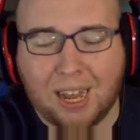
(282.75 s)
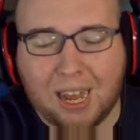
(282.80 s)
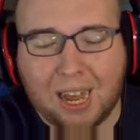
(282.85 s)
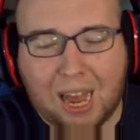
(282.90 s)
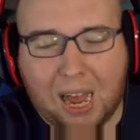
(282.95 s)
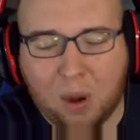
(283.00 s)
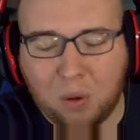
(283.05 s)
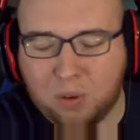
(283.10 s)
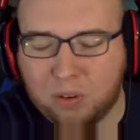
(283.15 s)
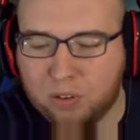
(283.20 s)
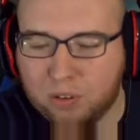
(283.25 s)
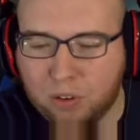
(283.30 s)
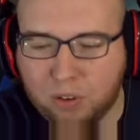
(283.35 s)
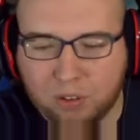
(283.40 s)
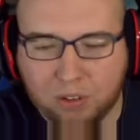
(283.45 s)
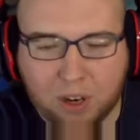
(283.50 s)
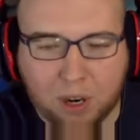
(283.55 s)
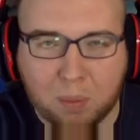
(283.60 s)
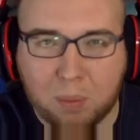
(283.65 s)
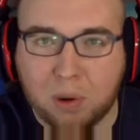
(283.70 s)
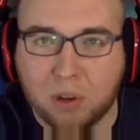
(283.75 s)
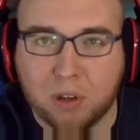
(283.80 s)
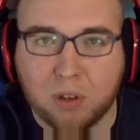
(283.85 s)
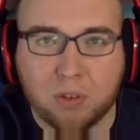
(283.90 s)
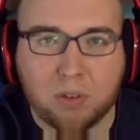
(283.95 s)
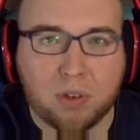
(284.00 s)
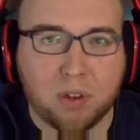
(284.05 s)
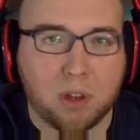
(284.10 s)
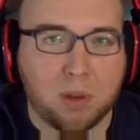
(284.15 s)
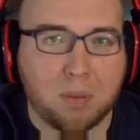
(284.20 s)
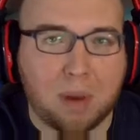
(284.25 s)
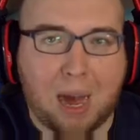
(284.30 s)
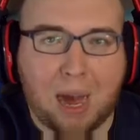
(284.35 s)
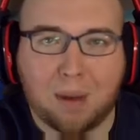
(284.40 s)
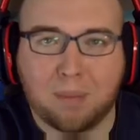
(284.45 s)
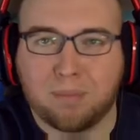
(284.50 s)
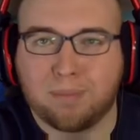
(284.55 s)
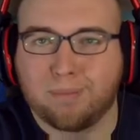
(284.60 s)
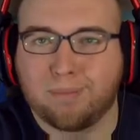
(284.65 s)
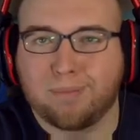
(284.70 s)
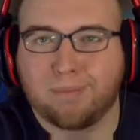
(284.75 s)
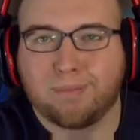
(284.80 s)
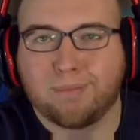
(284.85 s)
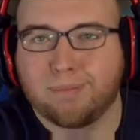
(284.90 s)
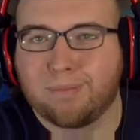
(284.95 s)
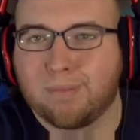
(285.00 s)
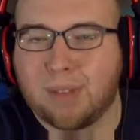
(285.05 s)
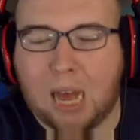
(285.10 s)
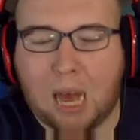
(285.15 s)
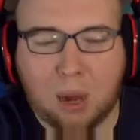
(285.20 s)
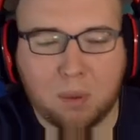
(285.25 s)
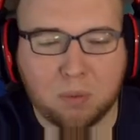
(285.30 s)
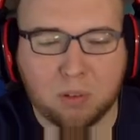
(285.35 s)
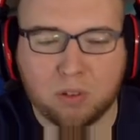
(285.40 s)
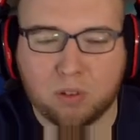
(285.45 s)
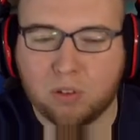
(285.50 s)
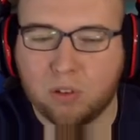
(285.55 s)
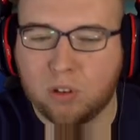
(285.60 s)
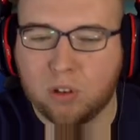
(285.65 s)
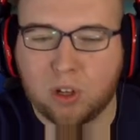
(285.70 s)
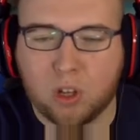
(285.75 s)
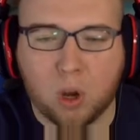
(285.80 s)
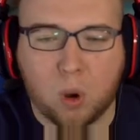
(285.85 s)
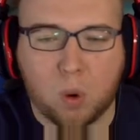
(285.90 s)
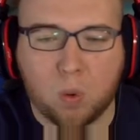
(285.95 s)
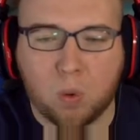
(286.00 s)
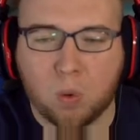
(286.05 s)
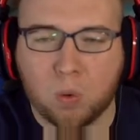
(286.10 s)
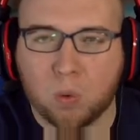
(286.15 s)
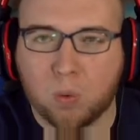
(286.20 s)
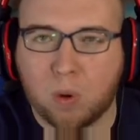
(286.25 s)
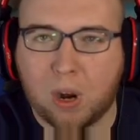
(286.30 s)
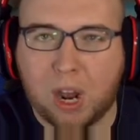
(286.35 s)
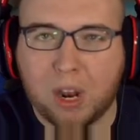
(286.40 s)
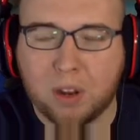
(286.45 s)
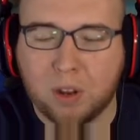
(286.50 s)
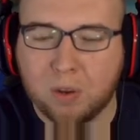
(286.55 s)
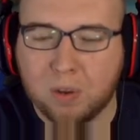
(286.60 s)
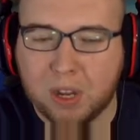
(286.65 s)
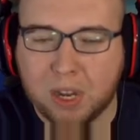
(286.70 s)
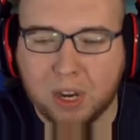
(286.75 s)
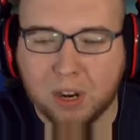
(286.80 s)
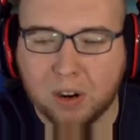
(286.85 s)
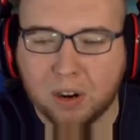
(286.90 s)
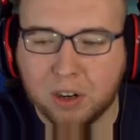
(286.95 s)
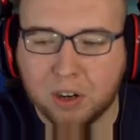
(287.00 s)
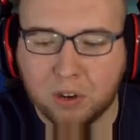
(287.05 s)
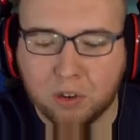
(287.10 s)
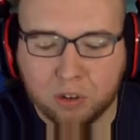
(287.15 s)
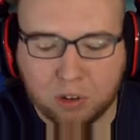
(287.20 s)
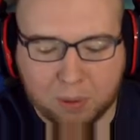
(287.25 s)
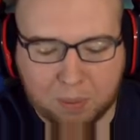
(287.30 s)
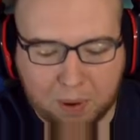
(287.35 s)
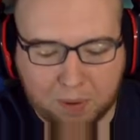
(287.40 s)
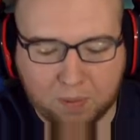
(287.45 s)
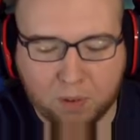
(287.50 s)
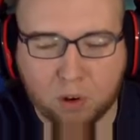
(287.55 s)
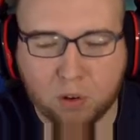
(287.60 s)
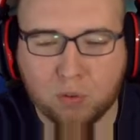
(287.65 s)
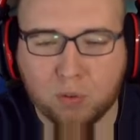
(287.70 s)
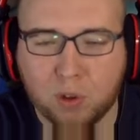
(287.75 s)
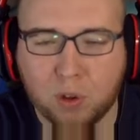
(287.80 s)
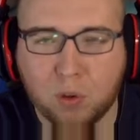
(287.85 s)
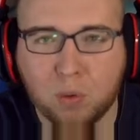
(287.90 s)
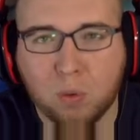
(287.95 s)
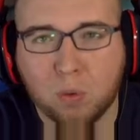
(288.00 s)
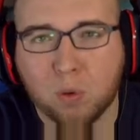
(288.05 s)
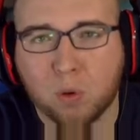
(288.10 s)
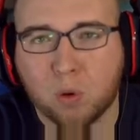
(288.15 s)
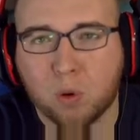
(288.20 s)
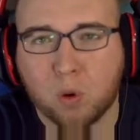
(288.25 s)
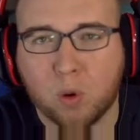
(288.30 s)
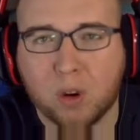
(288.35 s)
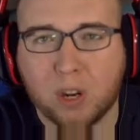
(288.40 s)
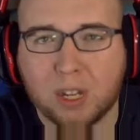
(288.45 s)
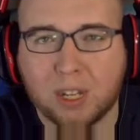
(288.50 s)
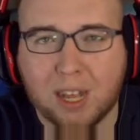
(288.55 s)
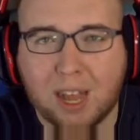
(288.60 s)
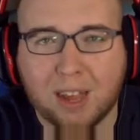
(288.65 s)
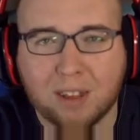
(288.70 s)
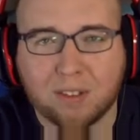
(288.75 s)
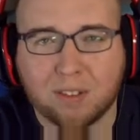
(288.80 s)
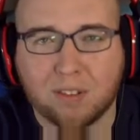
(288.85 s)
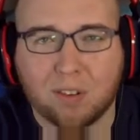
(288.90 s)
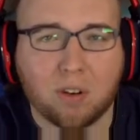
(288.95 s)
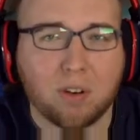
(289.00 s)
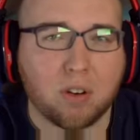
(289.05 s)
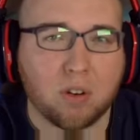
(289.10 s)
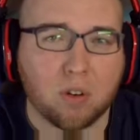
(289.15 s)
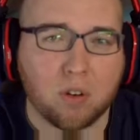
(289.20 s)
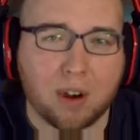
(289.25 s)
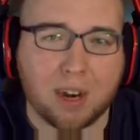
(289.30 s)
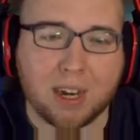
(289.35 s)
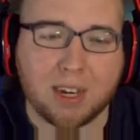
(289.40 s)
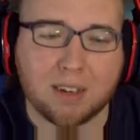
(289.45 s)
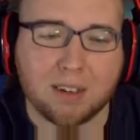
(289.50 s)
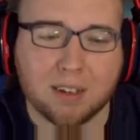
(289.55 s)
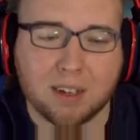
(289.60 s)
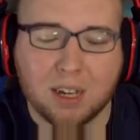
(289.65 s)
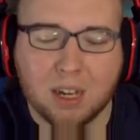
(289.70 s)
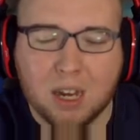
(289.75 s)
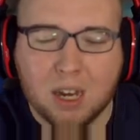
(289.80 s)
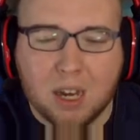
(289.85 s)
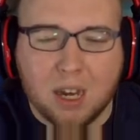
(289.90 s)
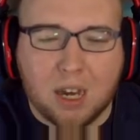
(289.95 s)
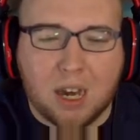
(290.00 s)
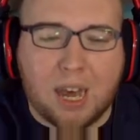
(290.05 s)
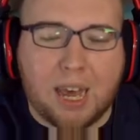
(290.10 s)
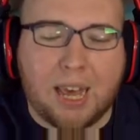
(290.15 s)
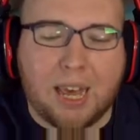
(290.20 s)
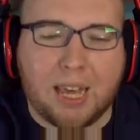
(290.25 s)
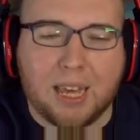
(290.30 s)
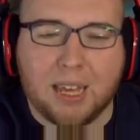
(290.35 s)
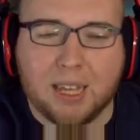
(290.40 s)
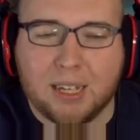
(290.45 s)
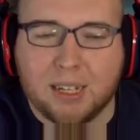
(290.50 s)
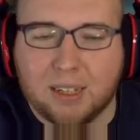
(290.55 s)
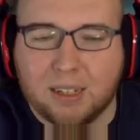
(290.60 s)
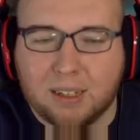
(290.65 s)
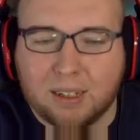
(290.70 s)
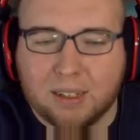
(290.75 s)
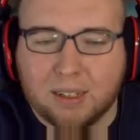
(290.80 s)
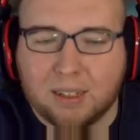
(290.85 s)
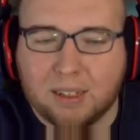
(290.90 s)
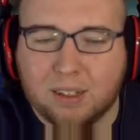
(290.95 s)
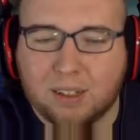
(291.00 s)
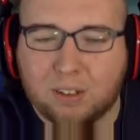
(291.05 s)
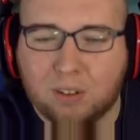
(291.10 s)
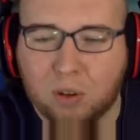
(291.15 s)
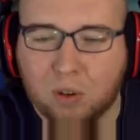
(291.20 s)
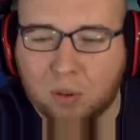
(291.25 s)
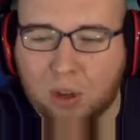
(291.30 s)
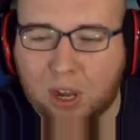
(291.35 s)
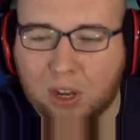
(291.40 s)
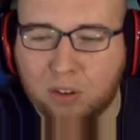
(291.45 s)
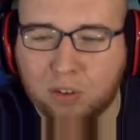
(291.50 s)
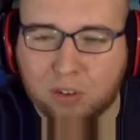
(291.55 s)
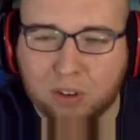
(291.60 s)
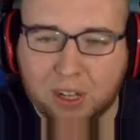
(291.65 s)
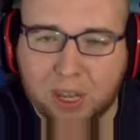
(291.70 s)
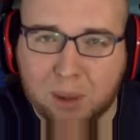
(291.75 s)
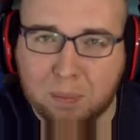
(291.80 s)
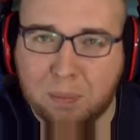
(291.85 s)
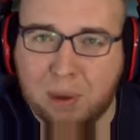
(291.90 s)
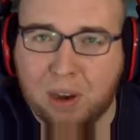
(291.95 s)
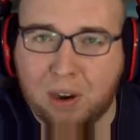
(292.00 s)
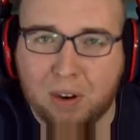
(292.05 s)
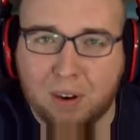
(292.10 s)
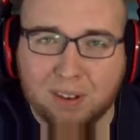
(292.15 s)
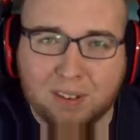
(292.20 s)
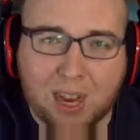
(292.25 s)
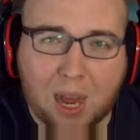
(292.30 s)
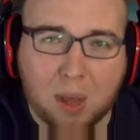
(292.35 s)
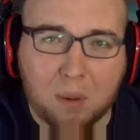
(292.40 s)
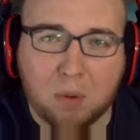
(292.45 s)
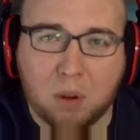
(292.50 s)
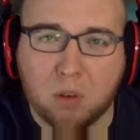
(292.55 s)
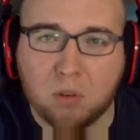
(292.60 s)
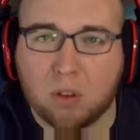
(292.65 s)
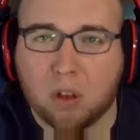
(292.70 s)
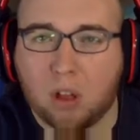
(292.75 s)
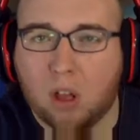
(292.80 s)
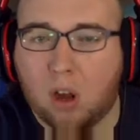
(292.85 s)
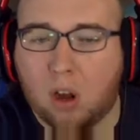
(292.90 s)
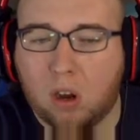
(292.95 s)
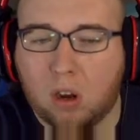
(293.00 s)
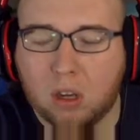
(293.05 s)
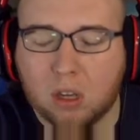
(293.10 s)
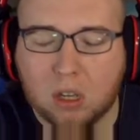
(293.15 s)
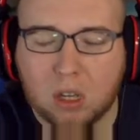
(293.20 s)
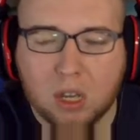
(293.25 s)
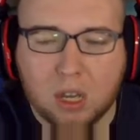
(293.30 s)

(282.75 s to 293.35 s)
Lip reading: I would just search that up on YouTube. I'm just going with what I do here. Usually my first few recruiting classes aren't great, and So I usually get better as time goes along,